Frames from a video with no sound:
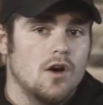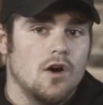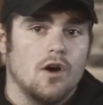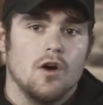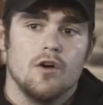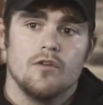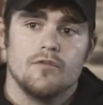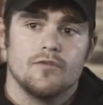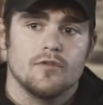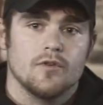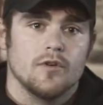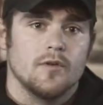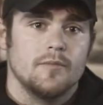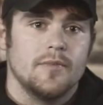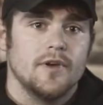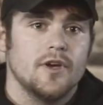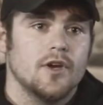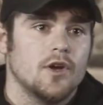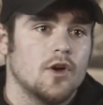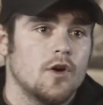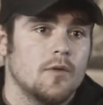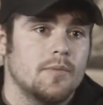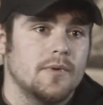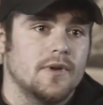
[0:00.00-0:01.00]
over a
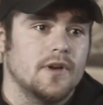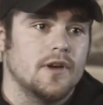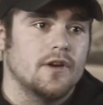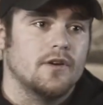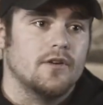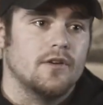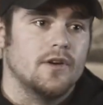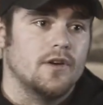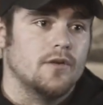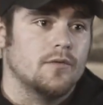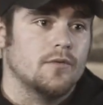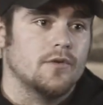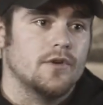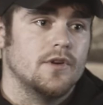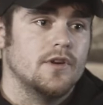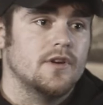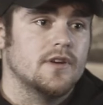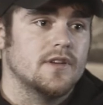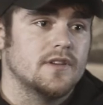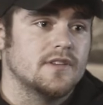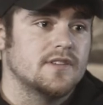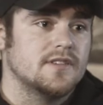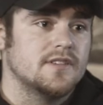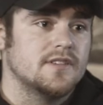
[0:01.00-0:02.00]
big open area where
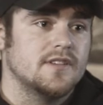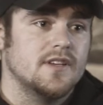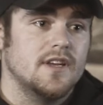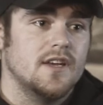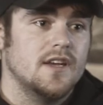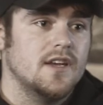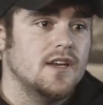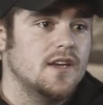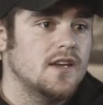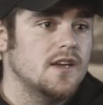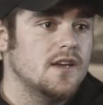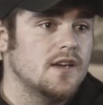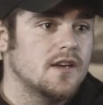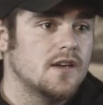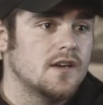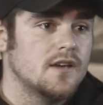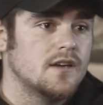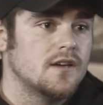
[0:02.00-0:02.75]
you can see.